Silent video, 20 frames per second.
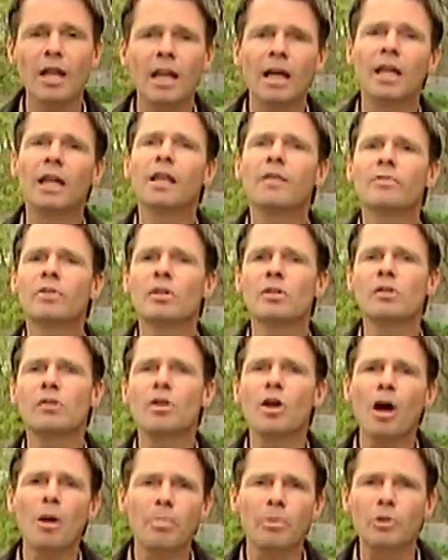it gives us
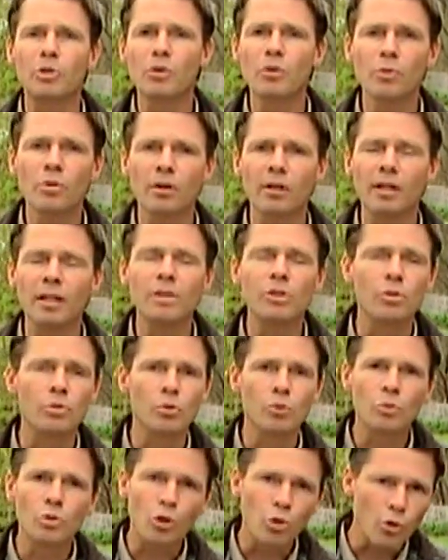the opportunity
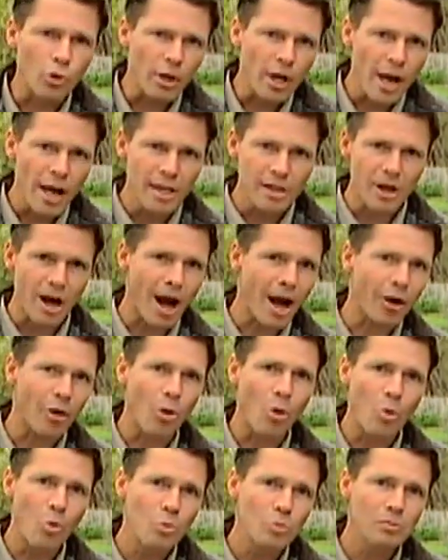to create our
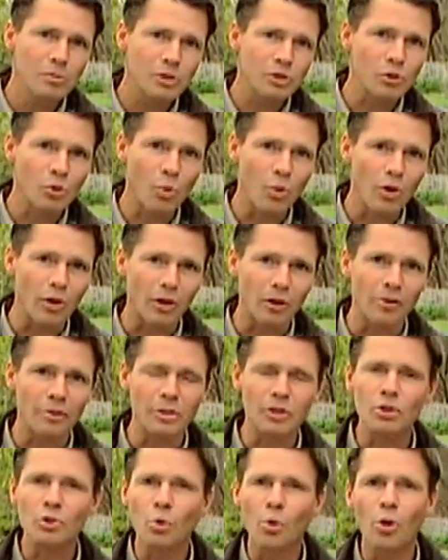own soil, the
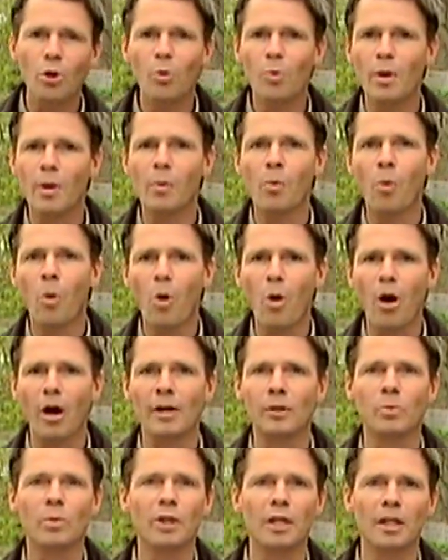soil we want. We